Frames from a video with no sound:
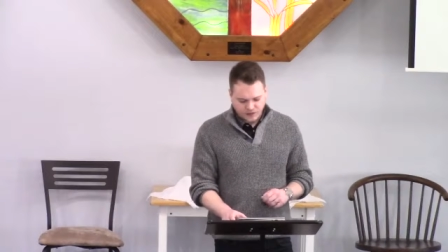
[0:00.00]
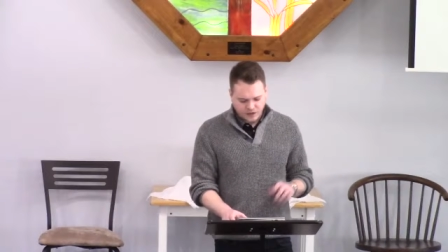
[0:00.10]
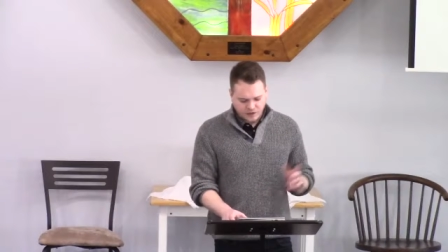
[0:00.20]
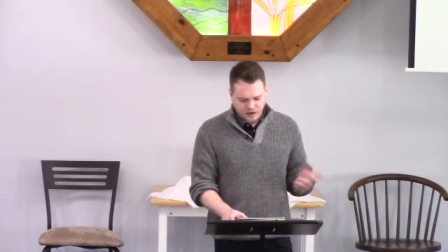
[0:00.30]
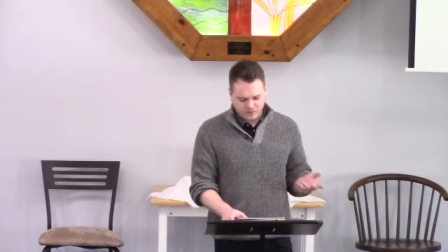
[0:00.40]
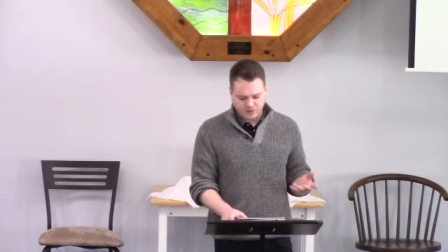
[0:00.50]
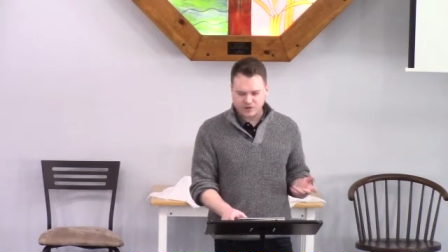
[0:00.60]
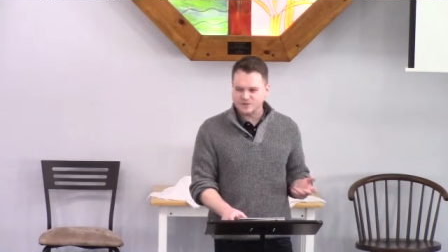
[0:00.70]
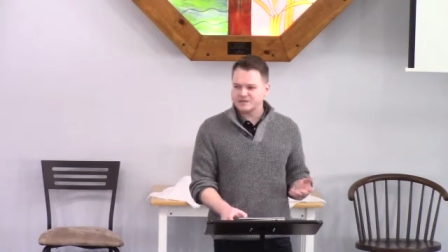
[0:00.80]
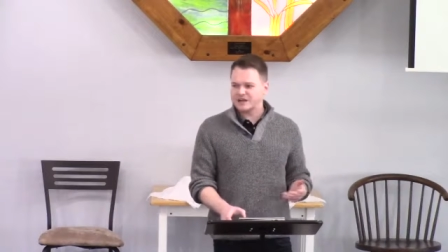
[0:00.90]
And around
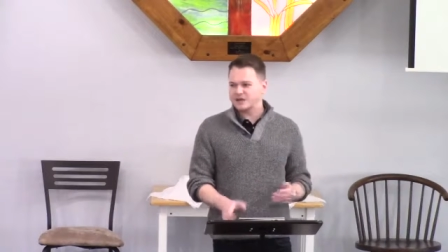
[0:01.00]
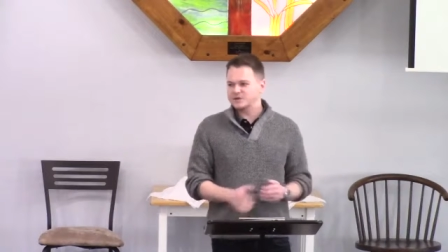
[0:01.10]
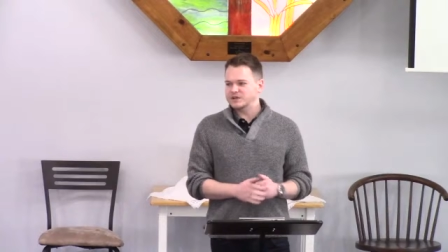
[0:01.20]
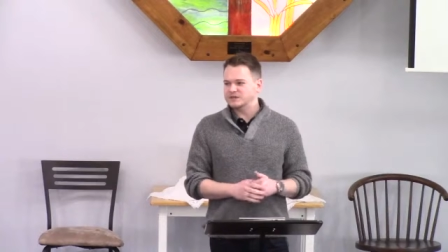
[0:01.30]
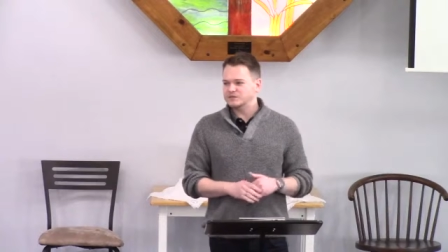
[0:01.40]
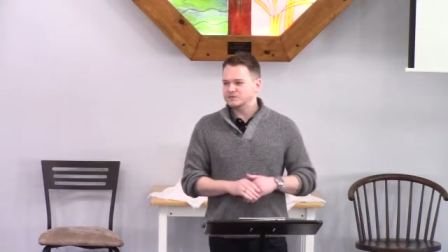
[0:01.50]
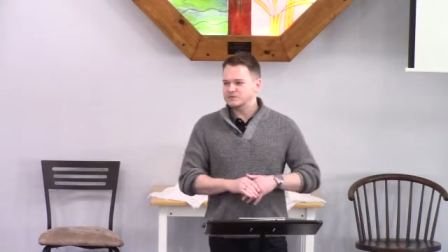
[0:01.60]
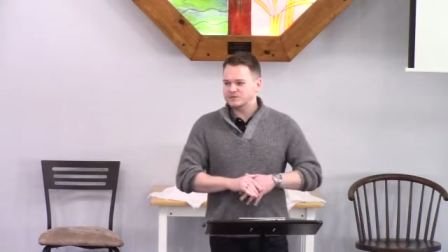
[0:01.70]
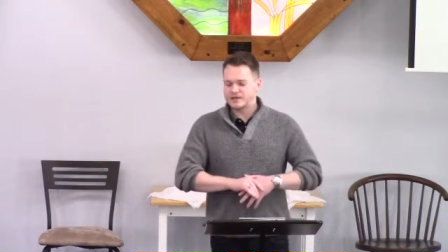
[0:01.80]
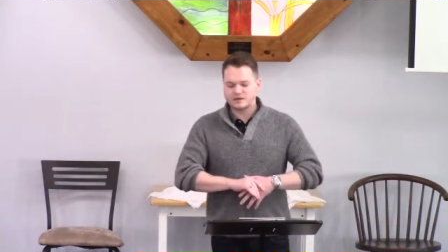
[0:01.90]
Christmas time, we,
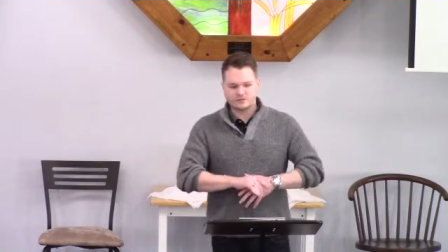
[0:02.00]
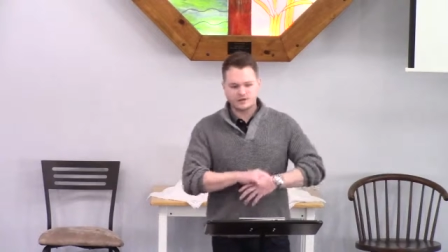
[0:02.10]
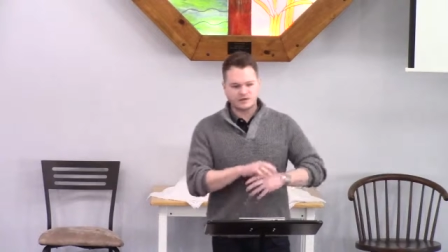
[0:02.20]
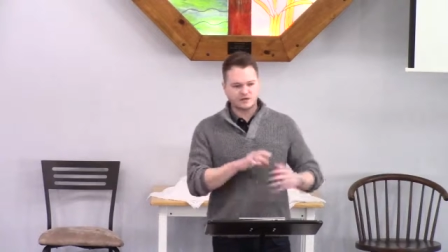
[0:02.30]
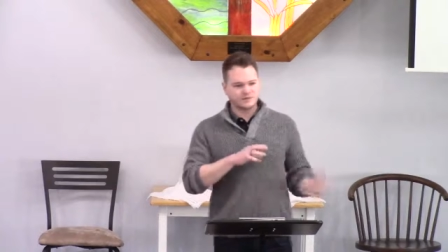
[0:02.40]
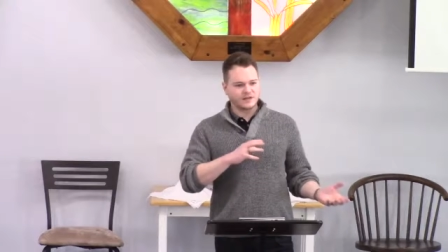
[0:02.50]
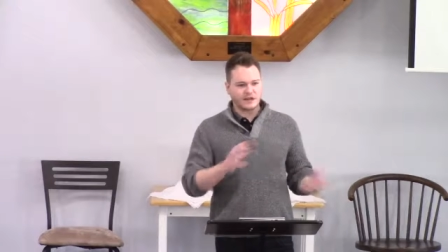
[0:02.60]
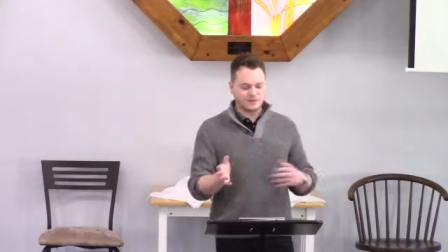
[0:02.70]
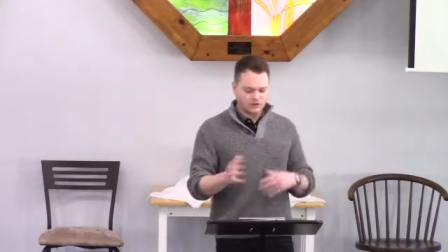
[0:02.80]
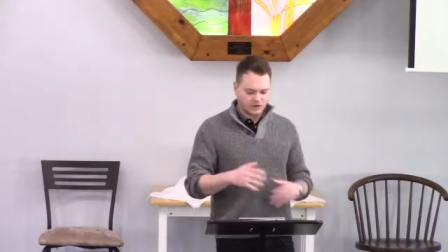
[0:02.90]
take, we took some
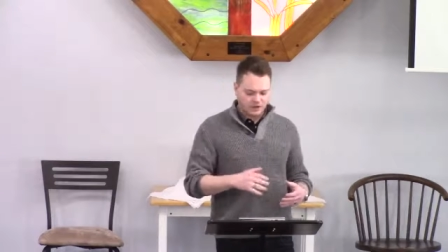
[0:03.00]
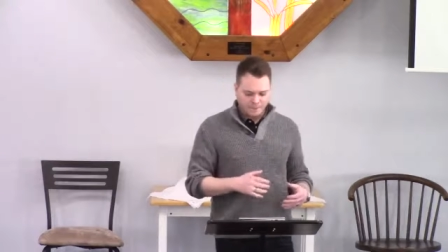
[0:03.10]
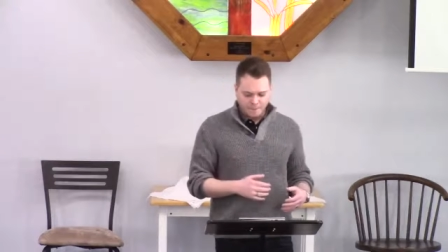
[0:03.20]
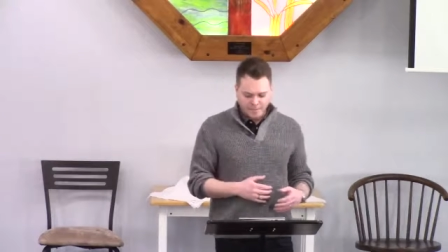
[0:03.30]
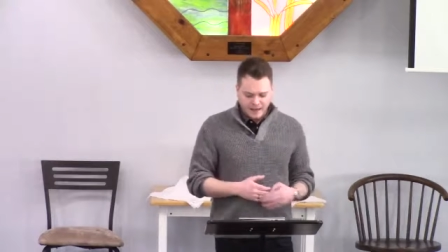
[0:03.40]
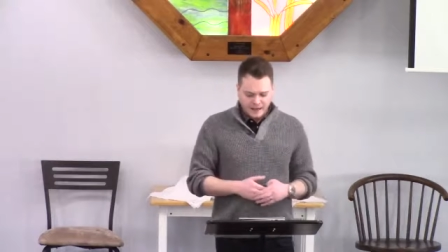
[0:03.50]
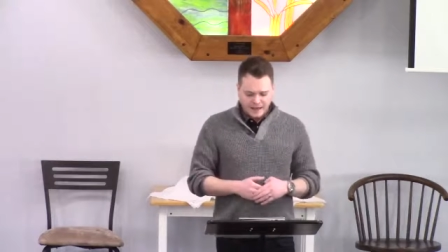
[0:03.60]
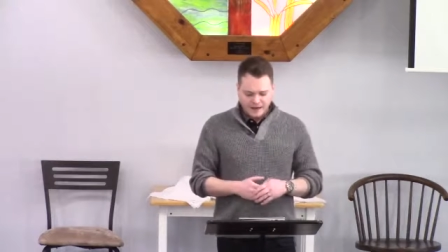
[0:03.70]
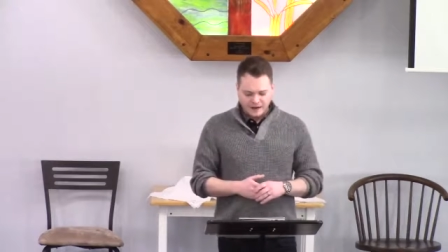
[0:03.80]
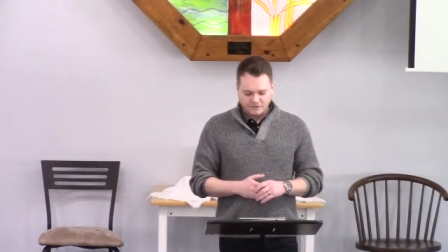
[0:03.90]
time to look
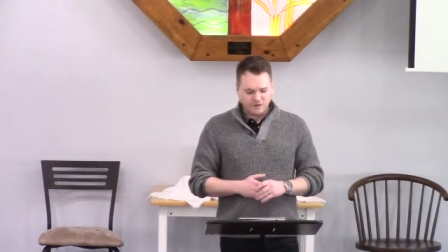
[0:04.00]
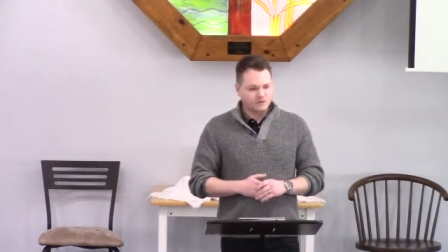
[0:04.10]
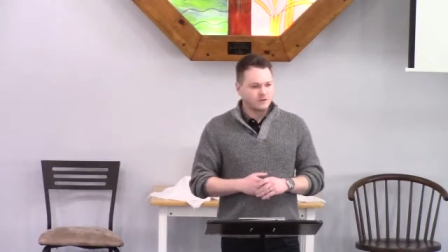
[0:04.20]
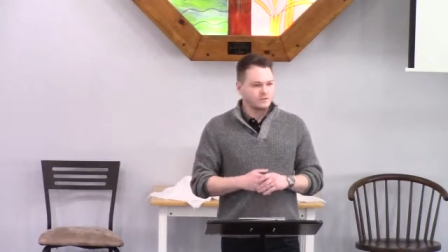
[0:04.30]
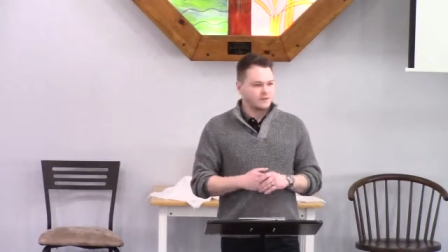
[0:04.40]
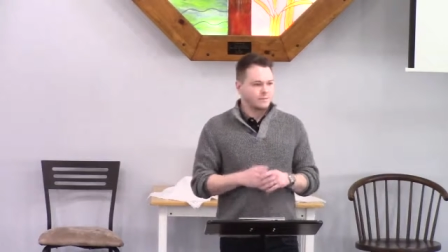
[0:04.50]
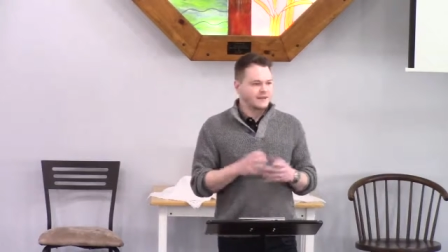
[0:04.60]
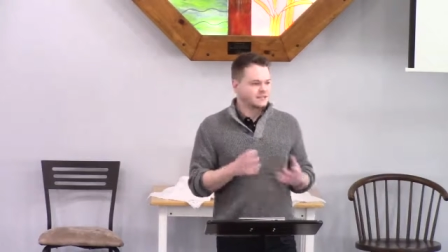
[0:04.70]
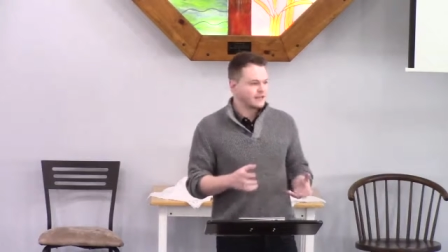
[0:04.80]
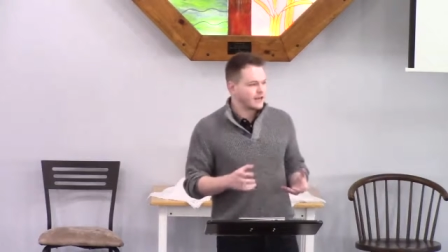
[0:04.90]
at a few of the, the
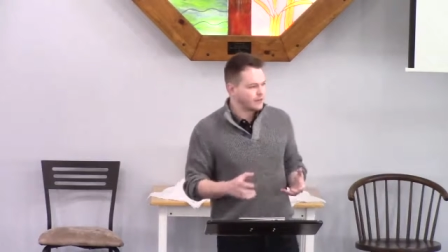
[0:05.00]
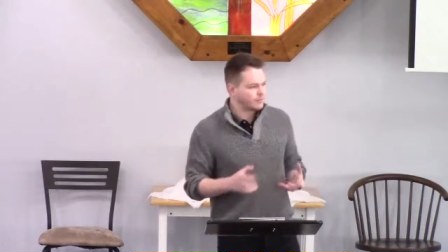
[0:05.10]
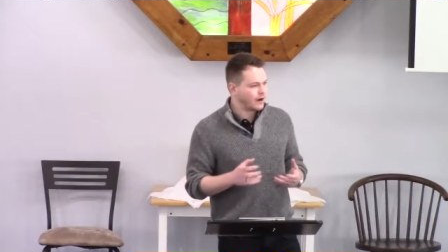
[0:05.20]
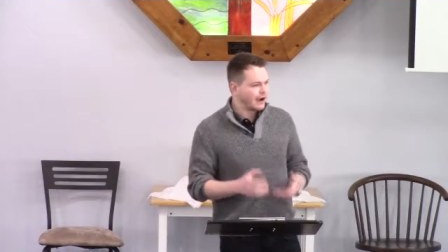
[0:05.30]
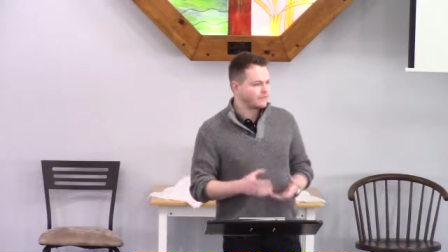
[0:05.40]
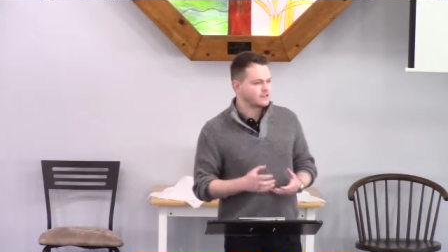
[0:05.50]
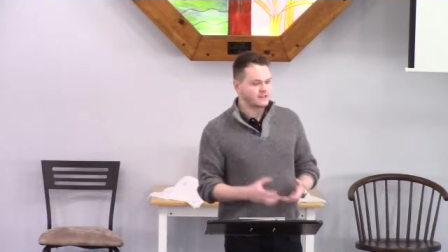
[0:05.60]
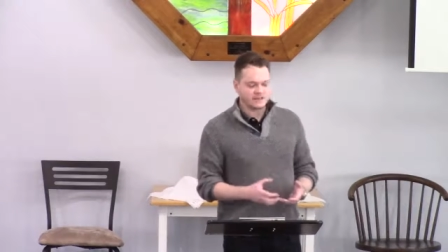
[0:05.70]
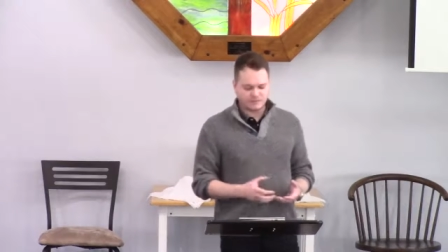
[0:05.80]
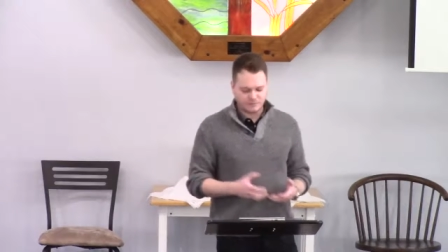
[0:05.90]
messianic
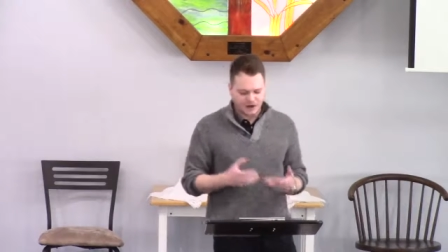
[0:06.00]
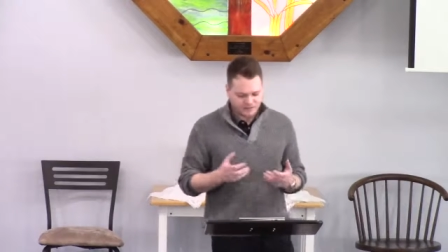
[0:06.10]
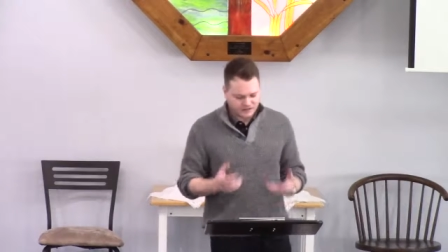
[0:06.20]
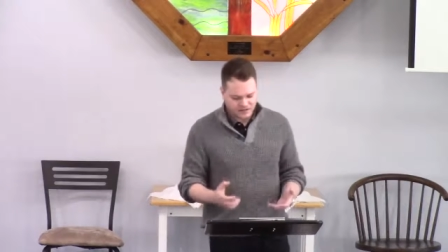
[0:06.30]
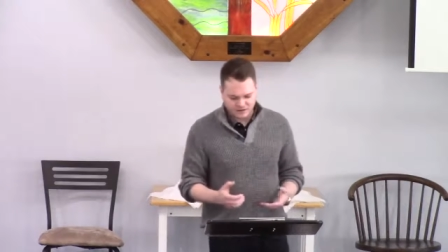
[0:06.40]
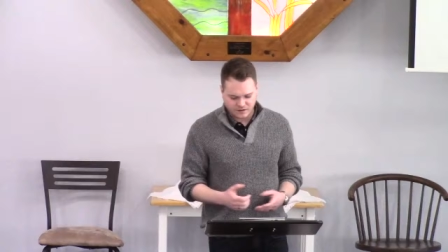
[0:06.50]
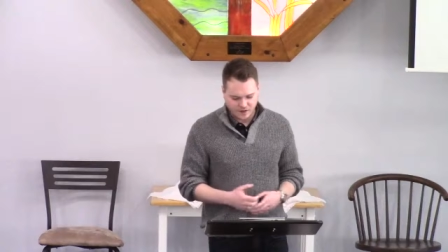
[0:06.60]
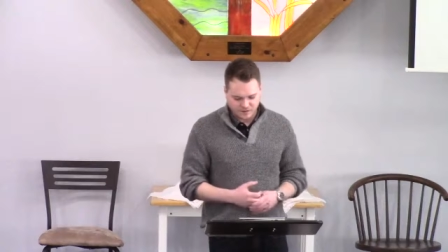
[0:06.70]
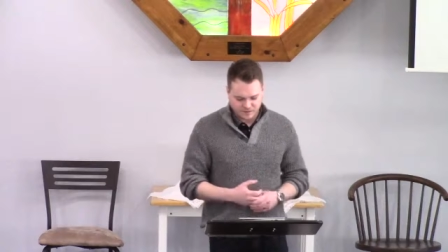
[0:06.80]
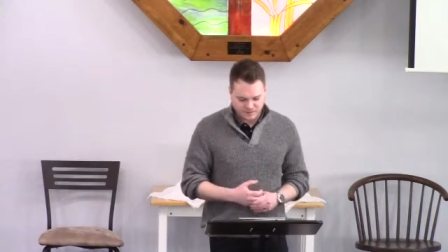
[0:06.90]
prophecies, the prophecies
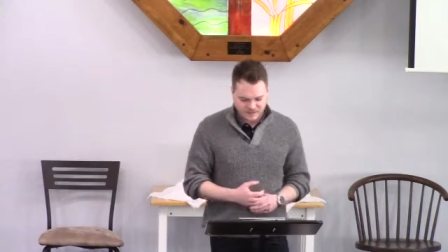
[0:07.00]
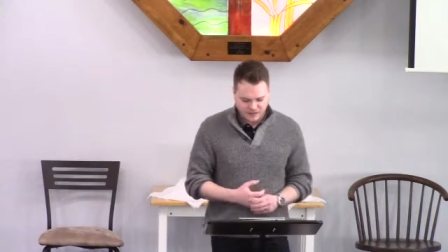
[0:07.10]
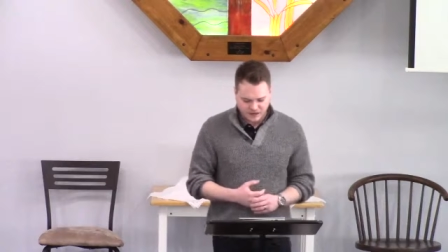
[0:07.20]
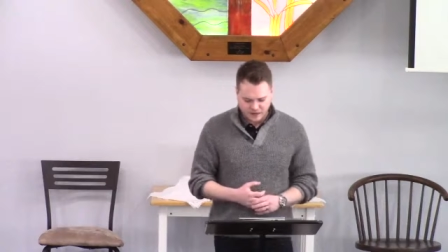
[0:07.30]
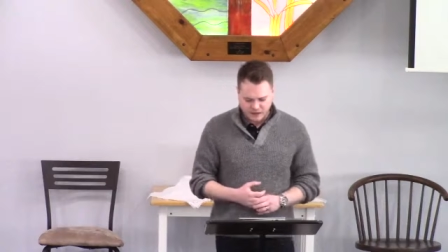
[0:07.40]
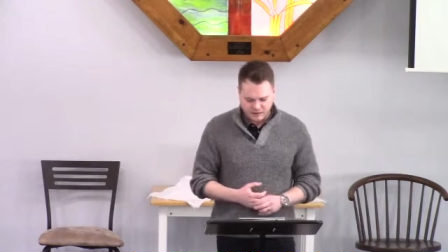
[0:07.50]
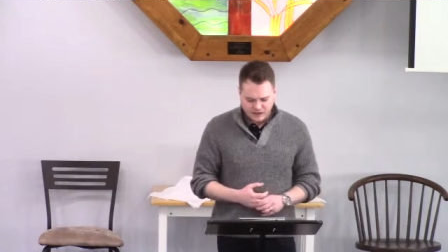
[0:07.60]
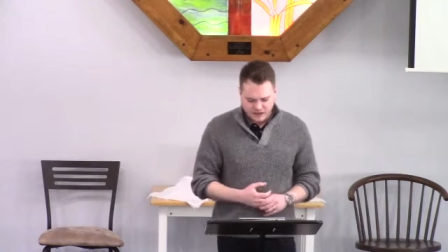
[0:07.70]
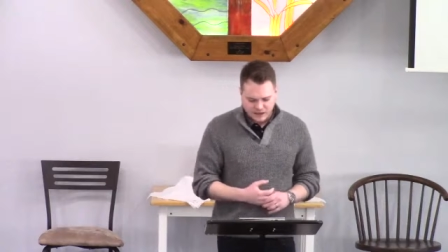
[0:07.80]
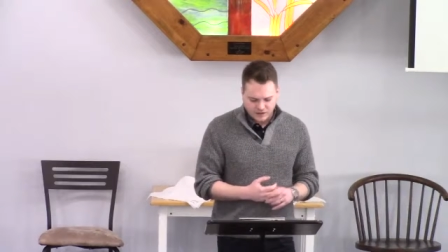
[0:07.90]
of the Messiah
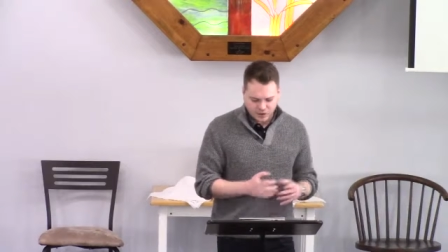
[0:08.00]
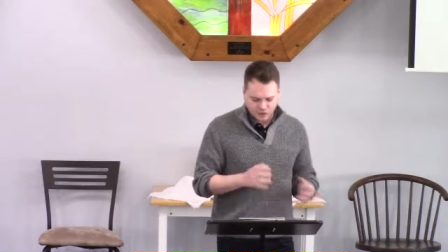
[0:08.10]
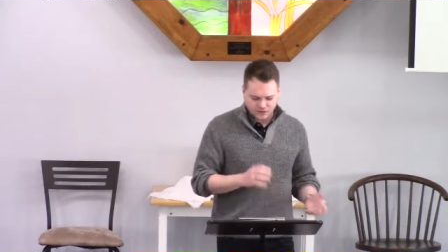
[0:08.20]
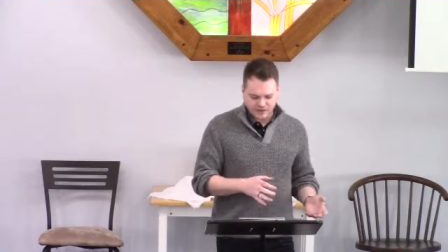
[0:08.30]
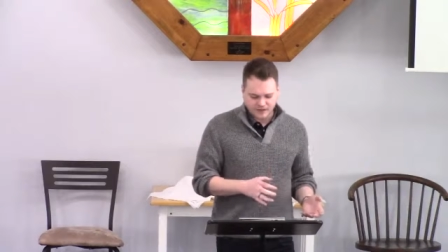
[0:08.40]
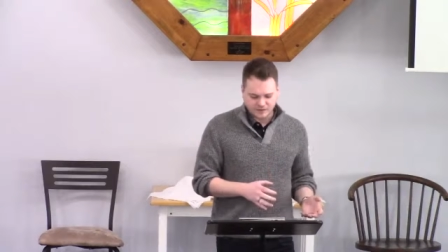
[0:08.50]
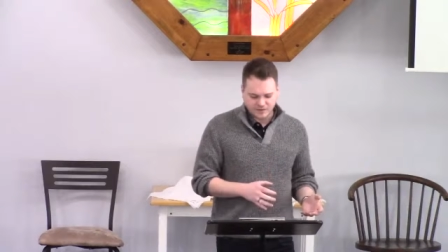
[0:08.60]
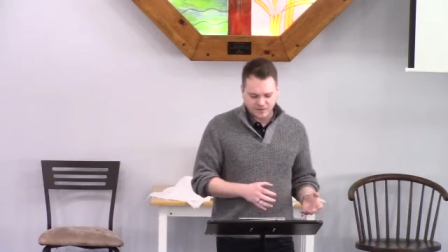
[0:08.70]
in the Old Testament.